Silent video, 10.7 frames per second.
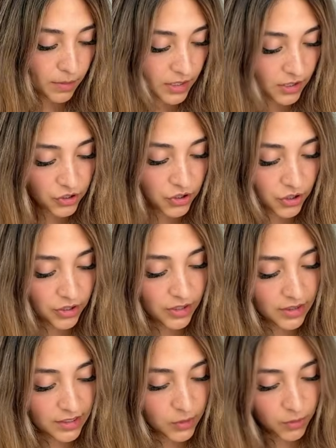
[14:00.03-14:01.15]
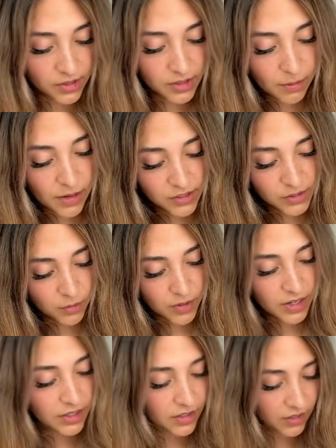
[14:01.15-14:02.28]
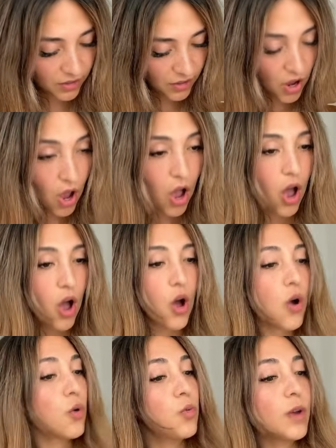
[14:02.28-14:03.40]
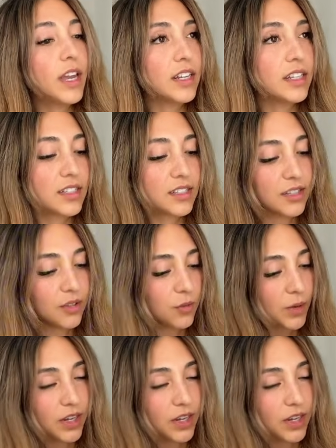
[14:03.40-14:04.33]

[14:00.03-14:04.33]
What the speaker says: be sure that this was the best one. Oh, wait.